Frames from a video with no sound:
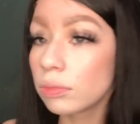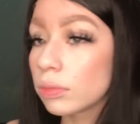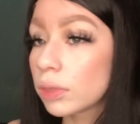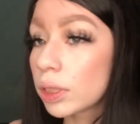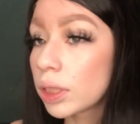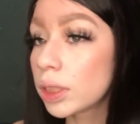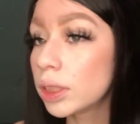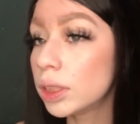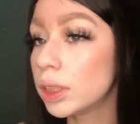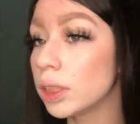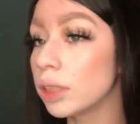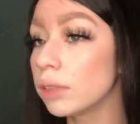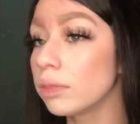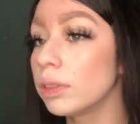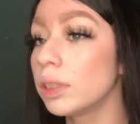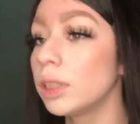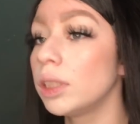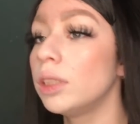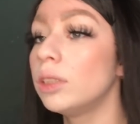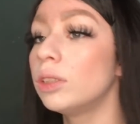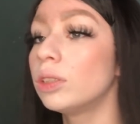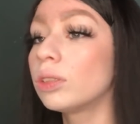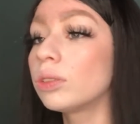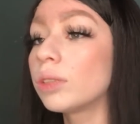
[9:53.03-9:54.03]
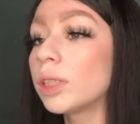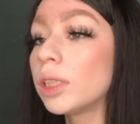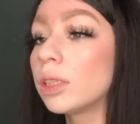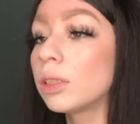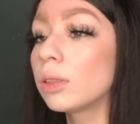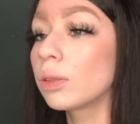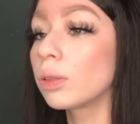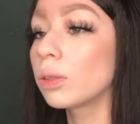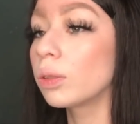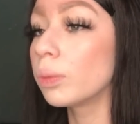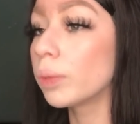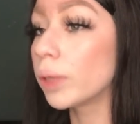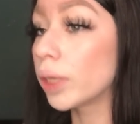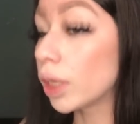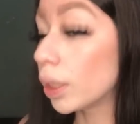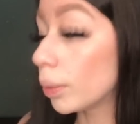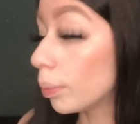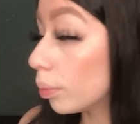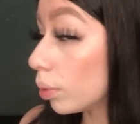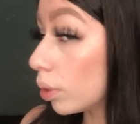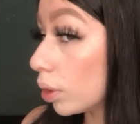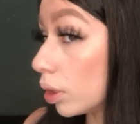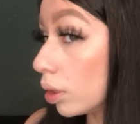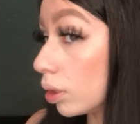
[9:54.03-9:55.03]
it didn't really straighten all the way,
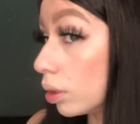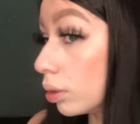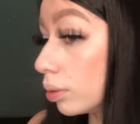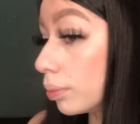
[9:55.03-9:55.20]
but